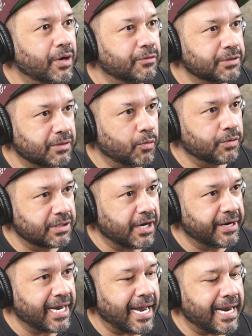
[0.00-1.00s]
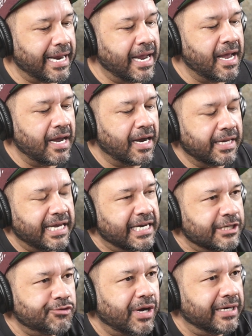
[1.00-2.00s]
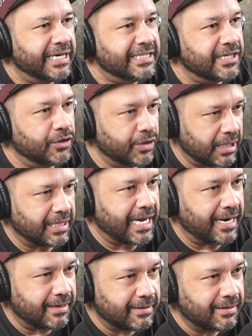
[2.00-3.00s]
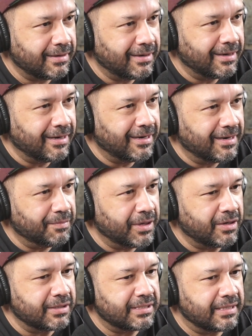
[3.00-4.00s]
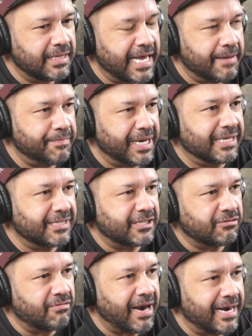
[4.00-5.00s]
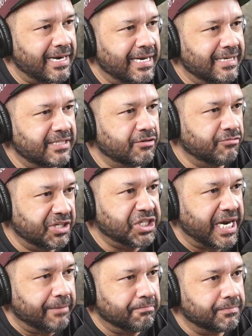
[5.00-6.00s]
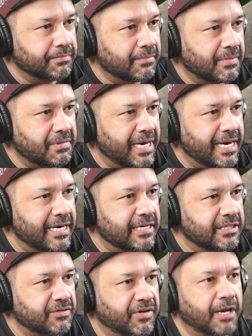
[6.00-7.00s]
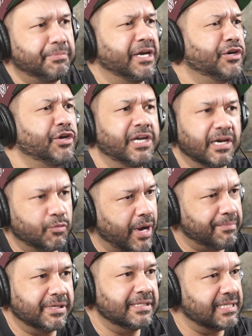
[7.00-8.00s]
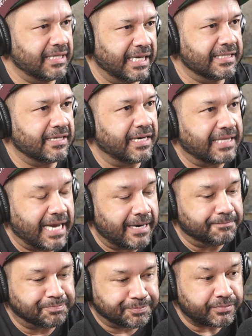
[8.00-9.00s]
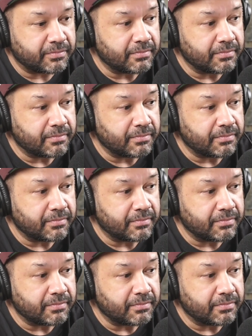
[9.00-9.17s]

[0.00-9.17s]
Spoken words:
Everyone was okay. I think Israel need to look at that, because their biggest threat is the regime in developing nuclear weapons and things like that.